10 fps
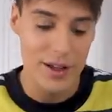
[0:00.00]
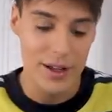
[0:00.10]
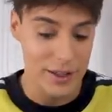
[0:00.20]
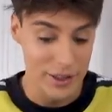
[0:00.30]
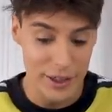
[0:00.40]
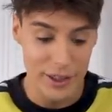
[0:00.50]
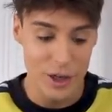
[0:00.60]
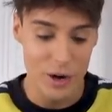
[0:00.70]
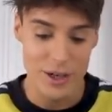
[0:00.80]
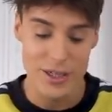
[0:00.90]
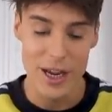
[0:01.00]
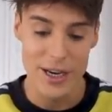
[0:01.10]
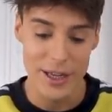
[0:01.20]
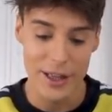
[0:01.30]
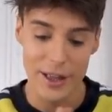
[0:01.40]
Clearly not
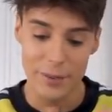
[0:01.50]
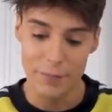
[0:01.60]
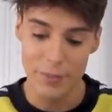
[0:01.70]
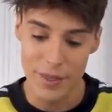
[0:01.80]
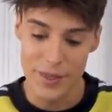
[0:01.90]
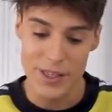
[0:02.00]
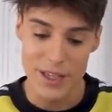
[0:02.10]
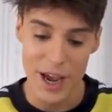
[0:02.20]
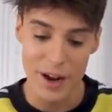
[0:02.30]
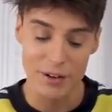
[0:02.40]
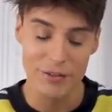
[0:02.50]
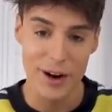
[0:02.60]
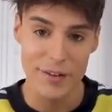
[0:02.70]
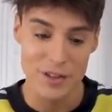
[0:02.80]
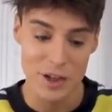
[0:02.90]
attending this kind of
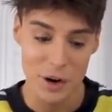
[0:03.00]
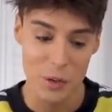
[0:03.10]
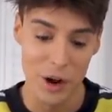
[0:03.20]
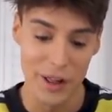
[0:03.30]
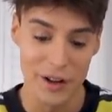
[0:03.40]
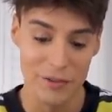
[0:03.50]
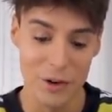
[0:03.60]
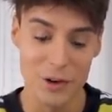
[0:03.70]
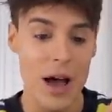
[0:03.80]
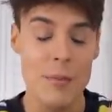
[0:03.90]
5-star quality foods.